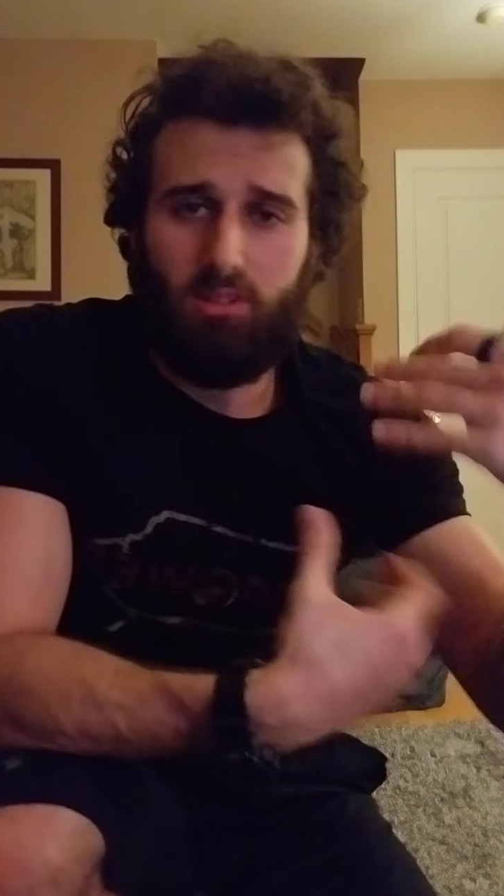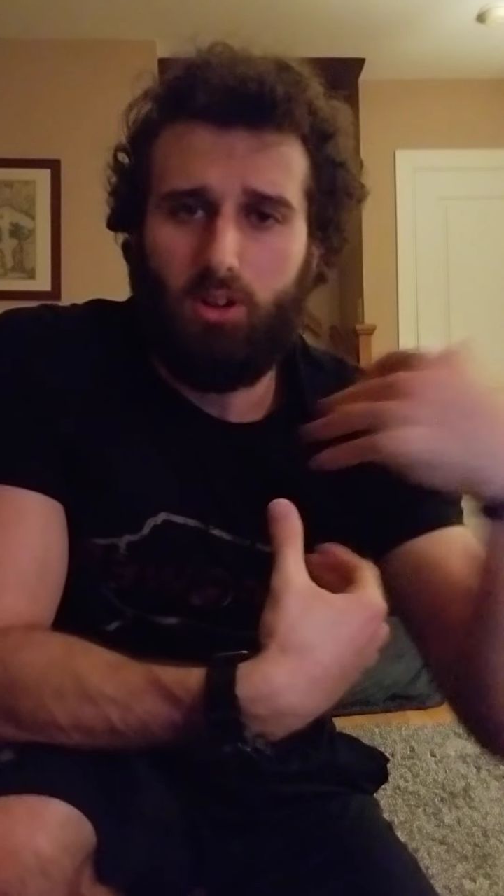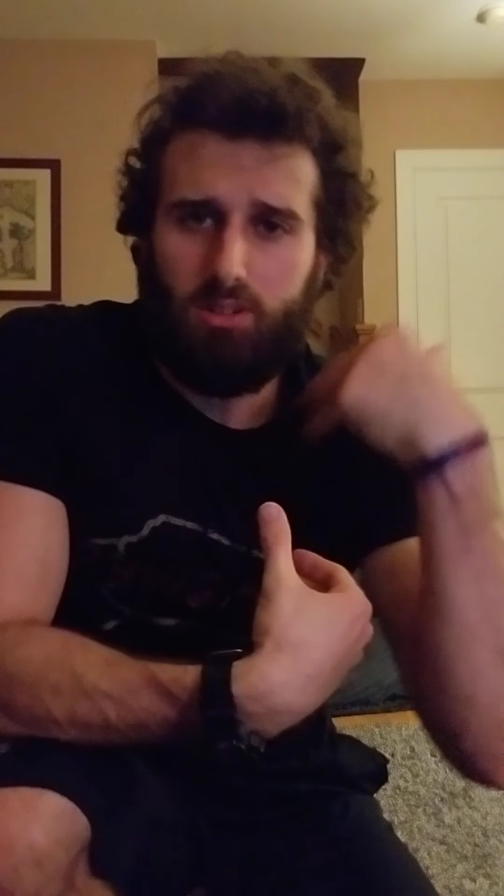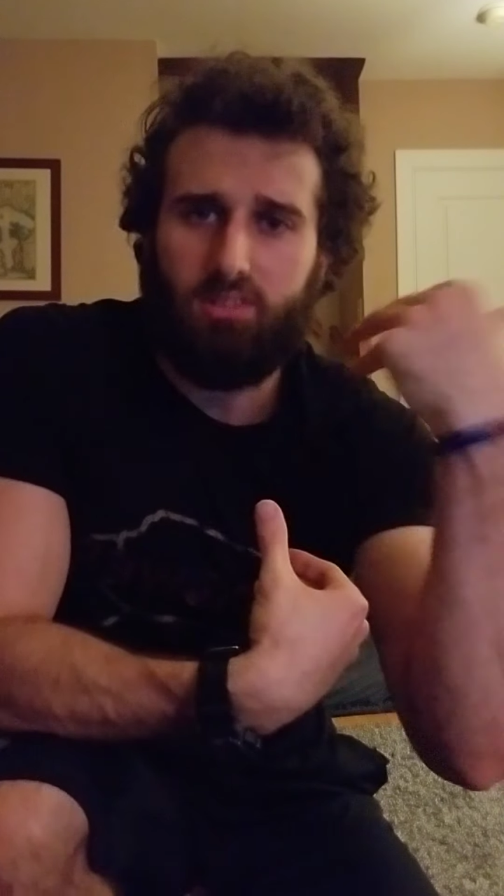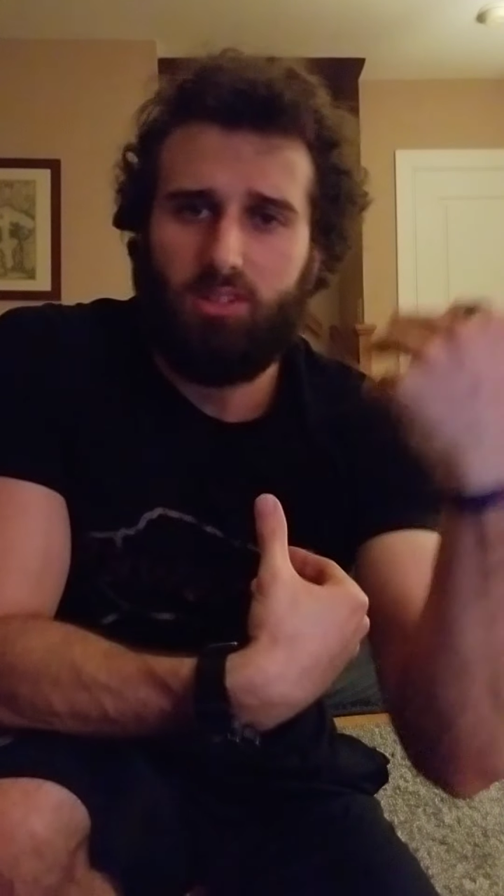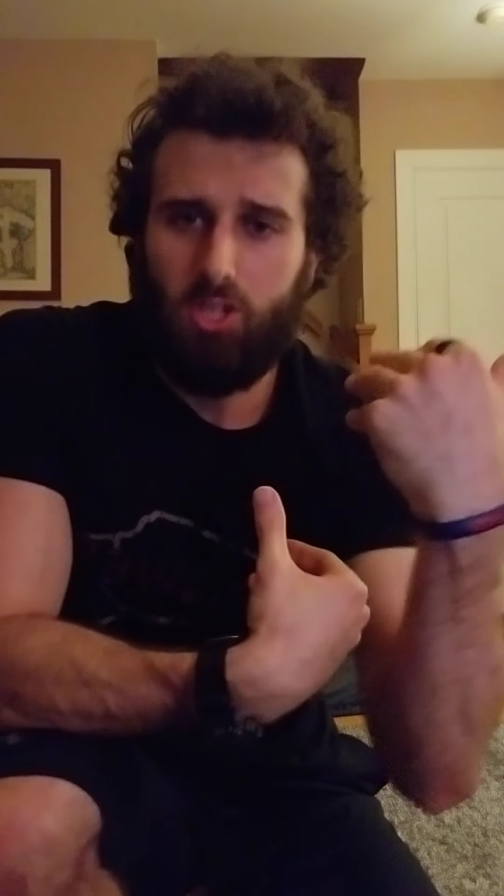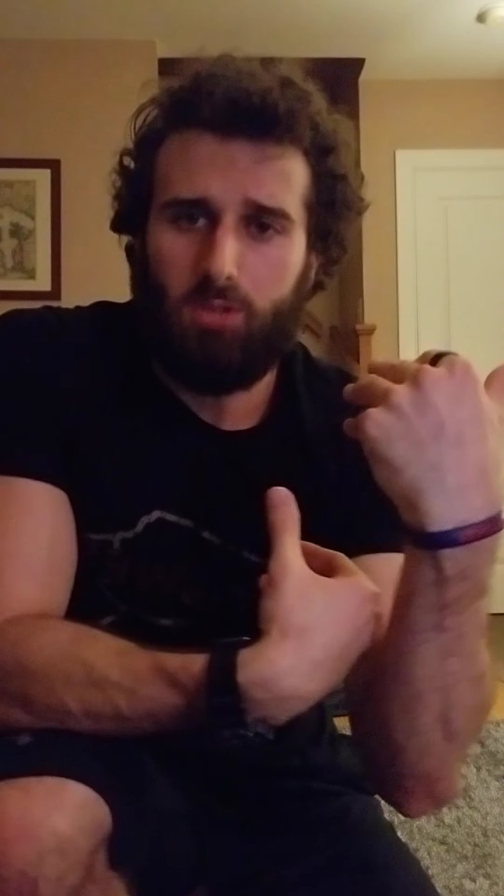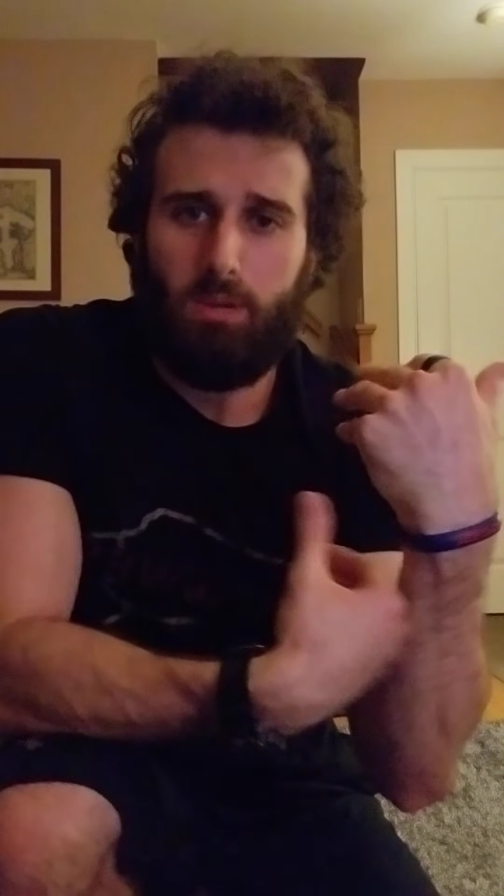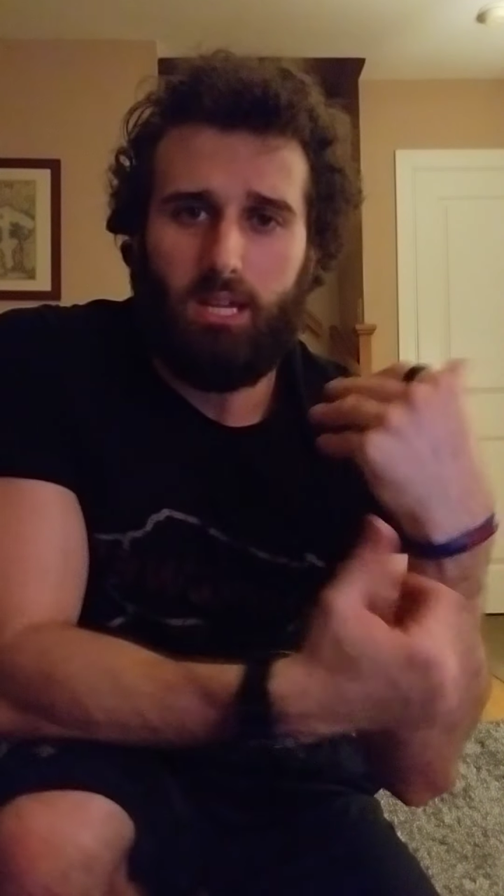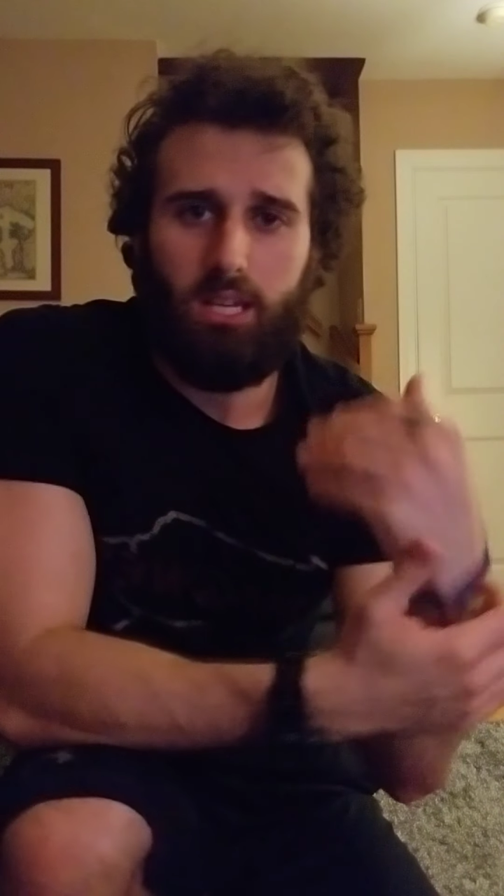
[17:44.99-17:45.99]
our
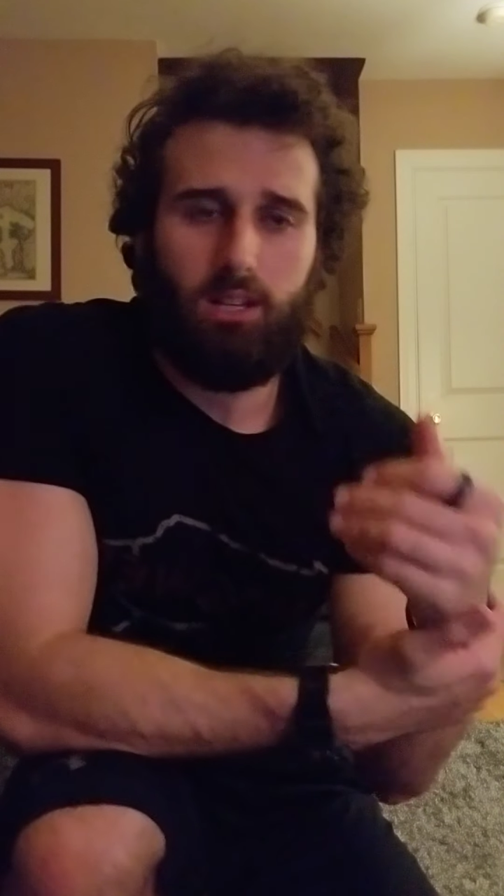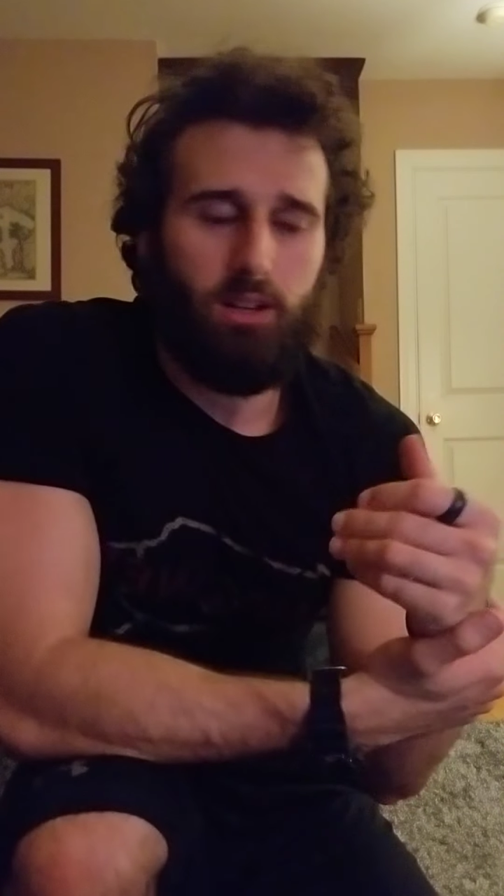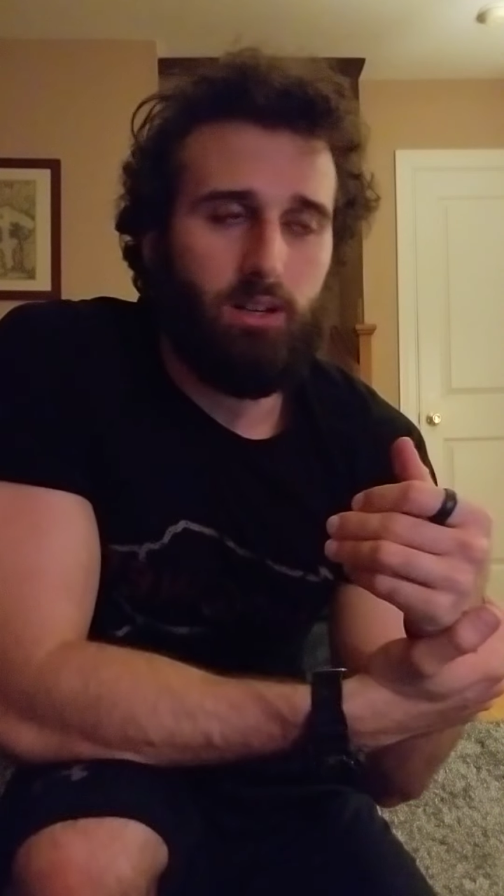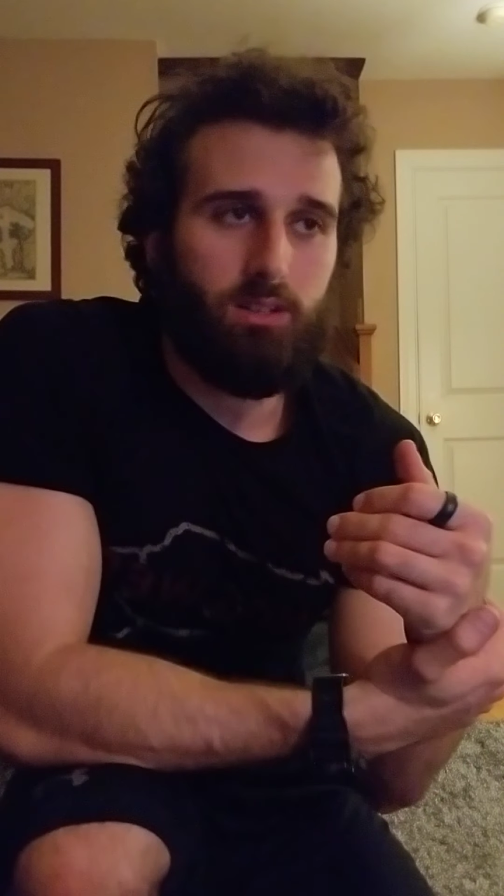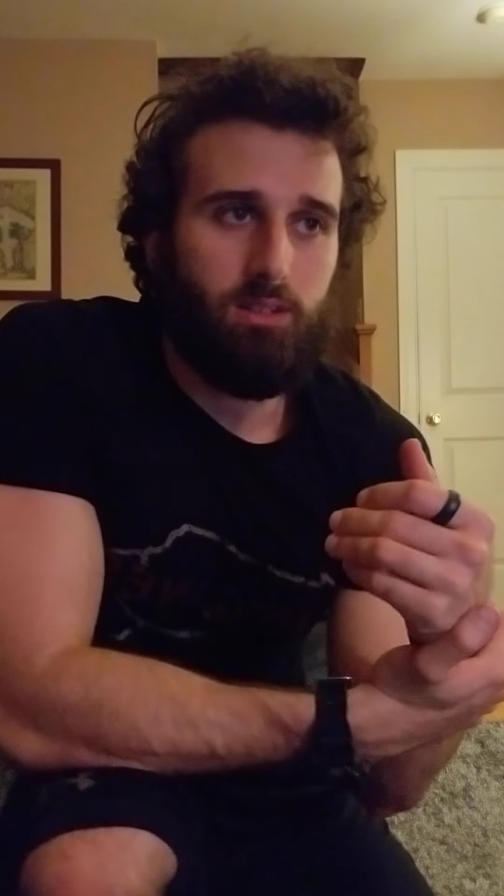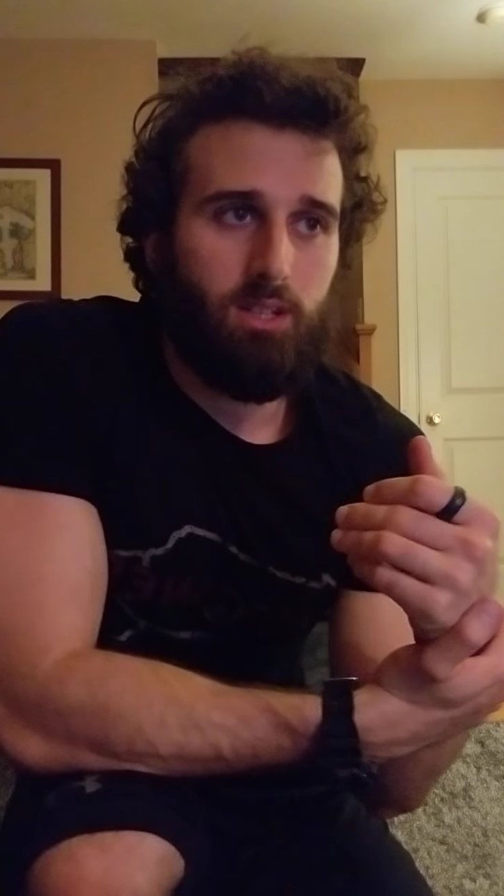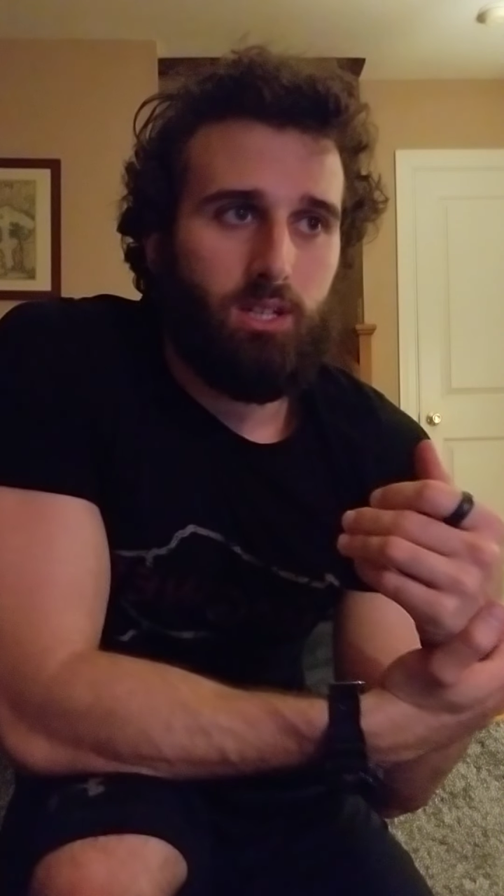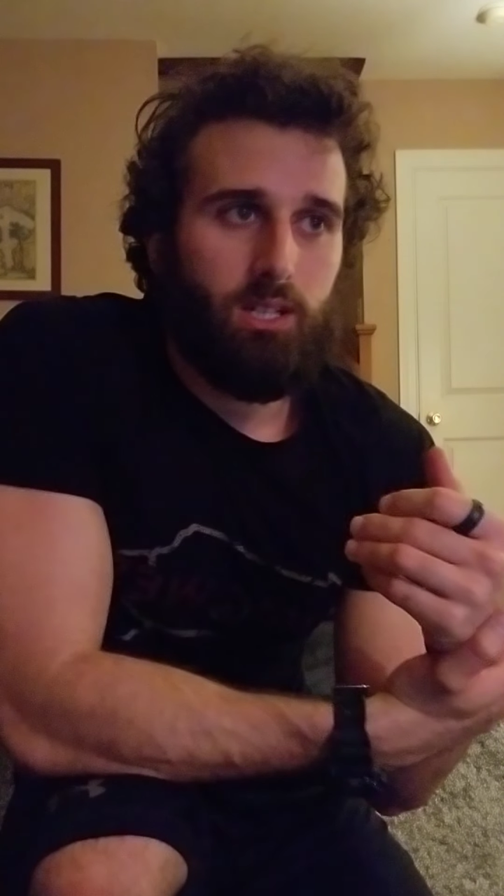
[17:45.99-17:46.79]
decision making on